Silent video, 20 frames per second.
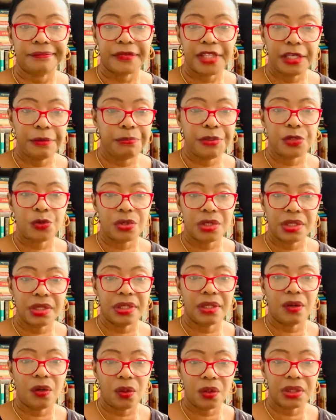In between
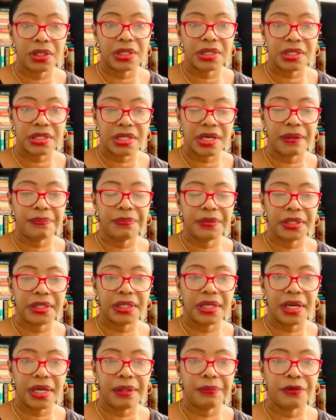all that is happening,
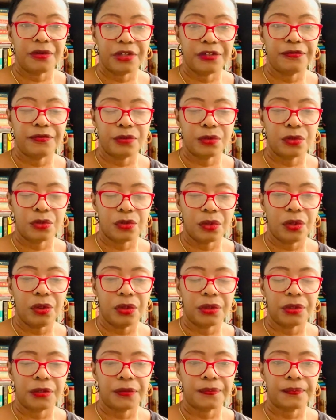I am grateful to
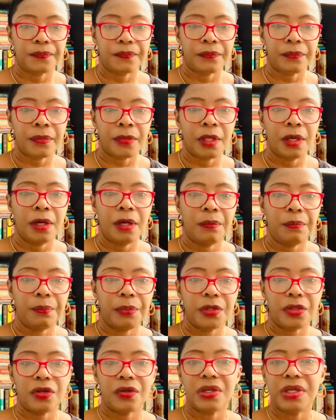God.
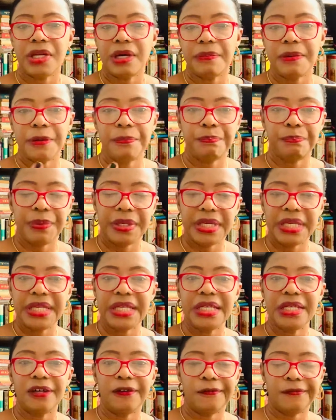But talking about
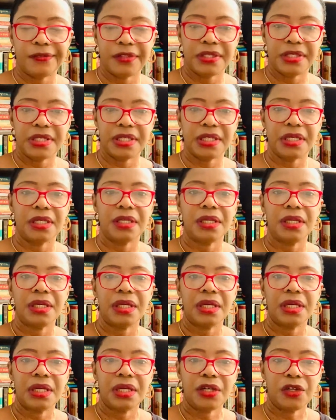beginning of the day,
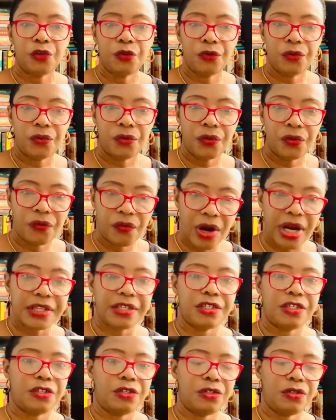
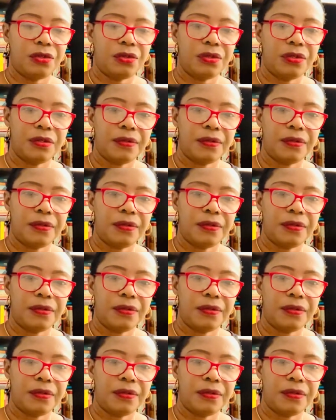gratitude.